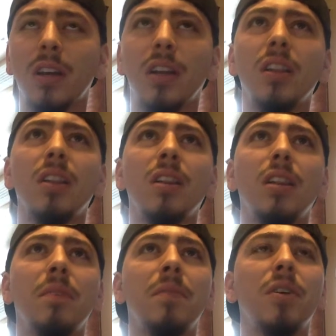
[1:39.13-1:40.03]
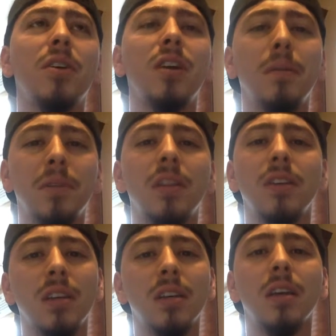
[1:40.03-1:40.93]
columnar
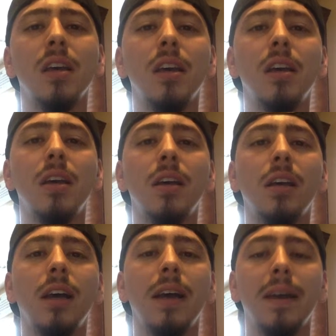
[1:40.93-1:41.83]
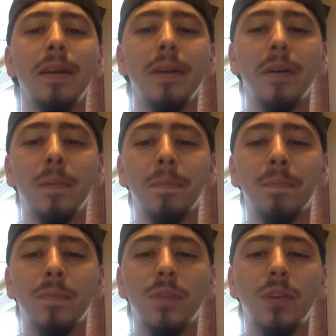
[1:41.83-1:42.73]
epithelia. And
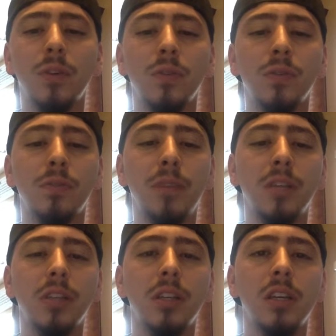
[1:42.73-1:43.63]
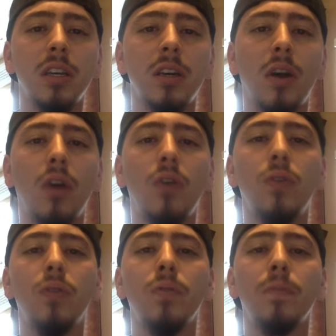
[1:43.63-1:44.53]
those basically
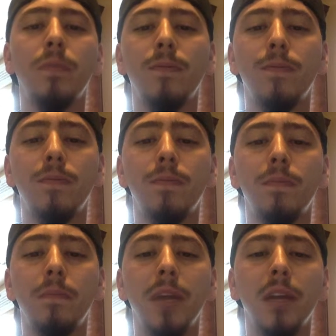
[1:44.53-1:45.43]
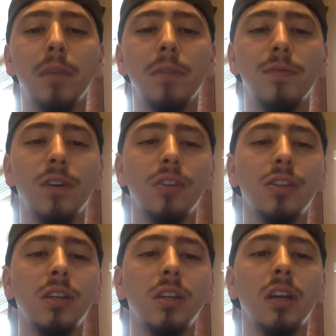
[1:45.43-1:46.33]
all make up the
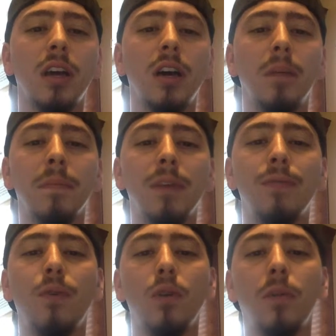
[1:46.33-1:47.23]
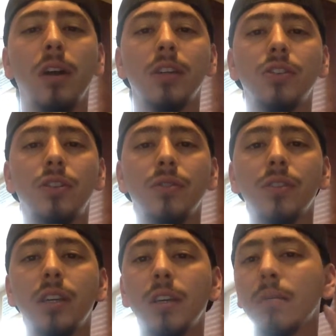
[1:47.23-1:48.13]
function. They form our external
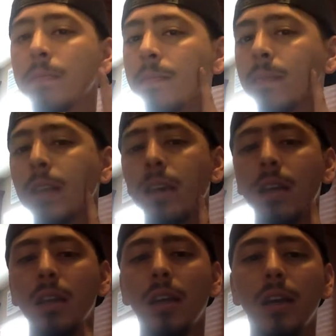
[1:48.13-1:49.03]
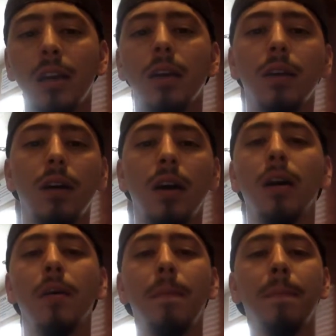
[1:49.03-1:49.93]
skin. They
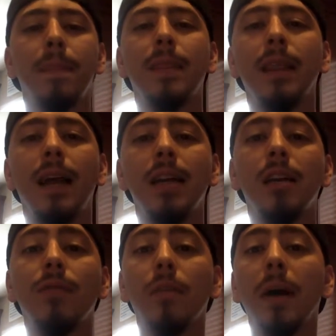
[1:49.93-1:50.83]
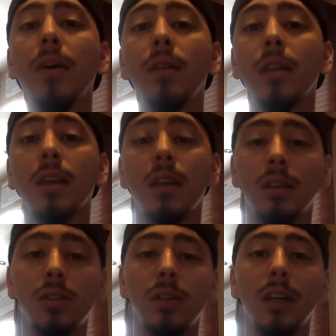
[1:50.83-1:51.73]
the lining of our mouth.
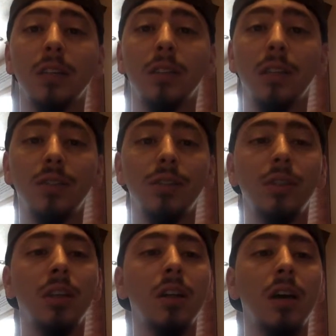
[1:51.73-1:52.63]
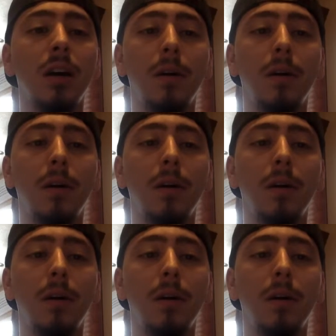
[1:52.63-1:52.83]
So that's interesting.